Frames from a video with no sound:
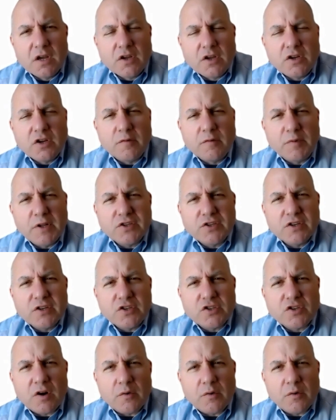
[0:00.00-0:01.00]
the complaint's going
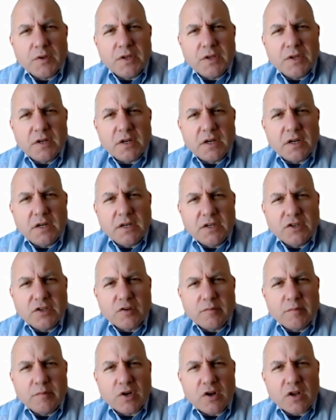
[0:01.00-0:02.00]
to start with an
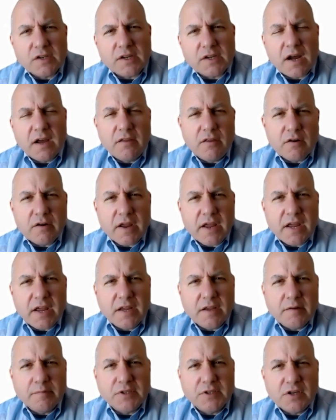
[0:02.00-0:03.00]
instrument called either
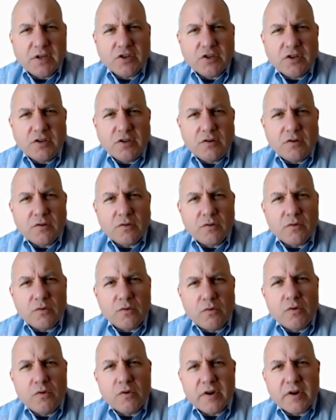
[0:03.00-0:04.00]
a petition
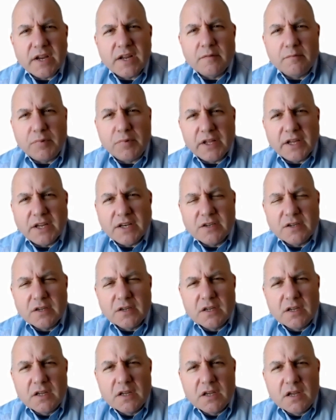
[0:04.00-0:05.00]
or a complaint.
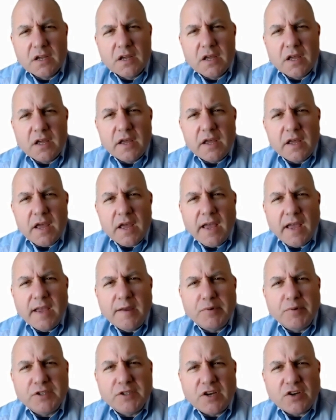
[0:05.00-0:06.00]
A
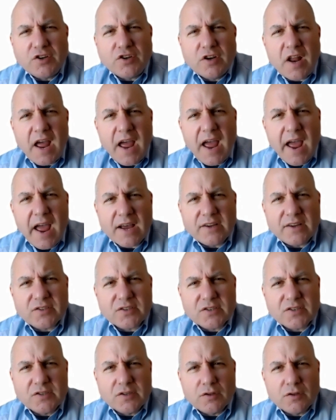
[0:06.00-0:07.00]
petition
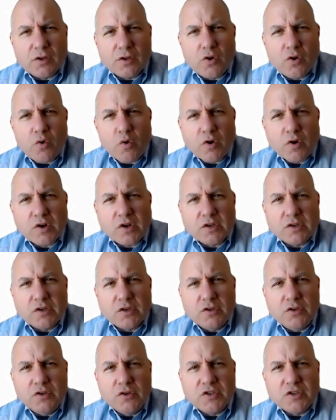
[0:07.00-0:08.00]
asks the court to
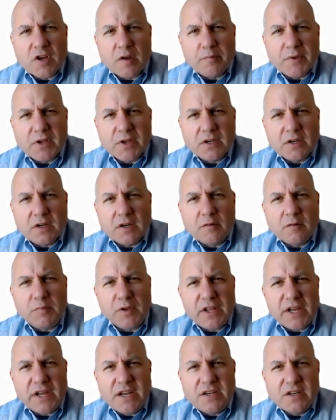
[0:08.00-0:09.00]
do something. A
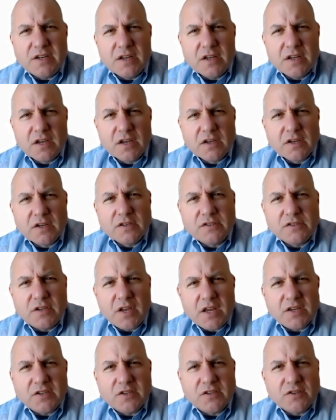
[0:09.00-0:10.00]
complaint
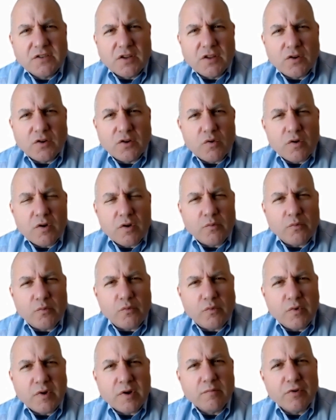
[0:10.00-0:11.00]
says to the court,
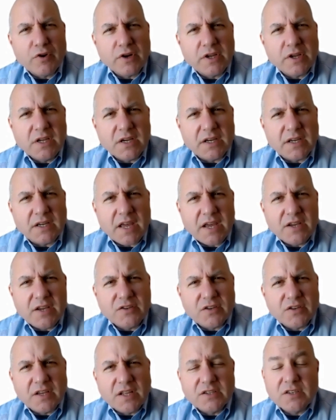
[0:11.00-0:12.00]
we're bringing a
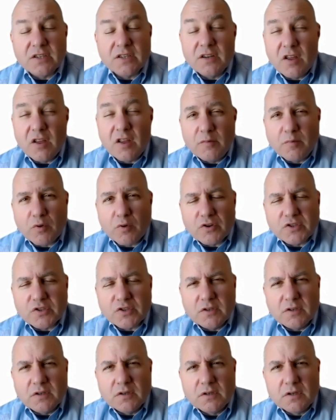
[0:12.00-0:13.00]
case against another
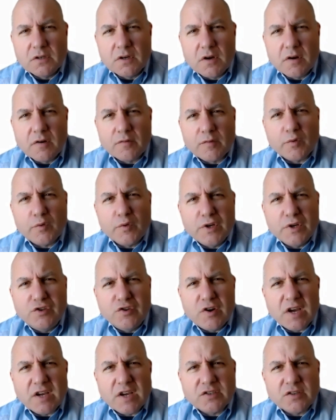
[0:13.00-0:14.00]
person for
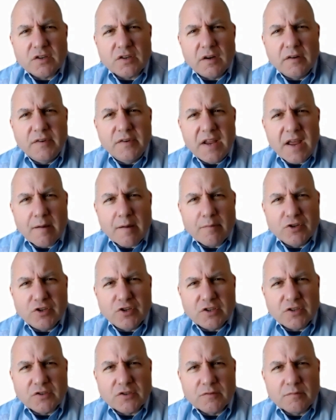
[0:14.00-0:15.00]
redress of
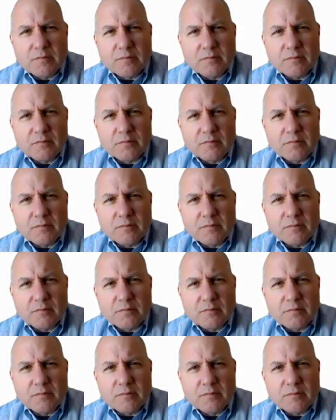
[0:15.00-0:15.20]
damages.